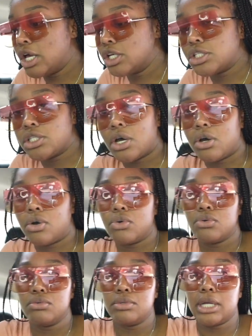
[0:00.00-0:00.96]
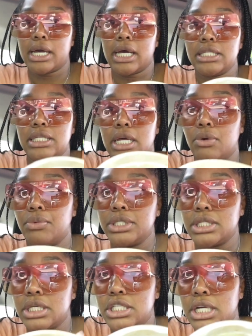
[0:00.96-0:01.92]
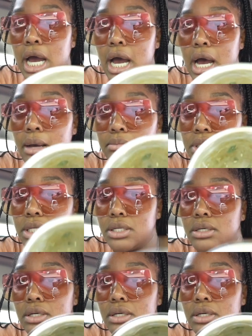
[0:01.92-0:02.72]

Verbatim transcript: So, like I said, I went to Chopped.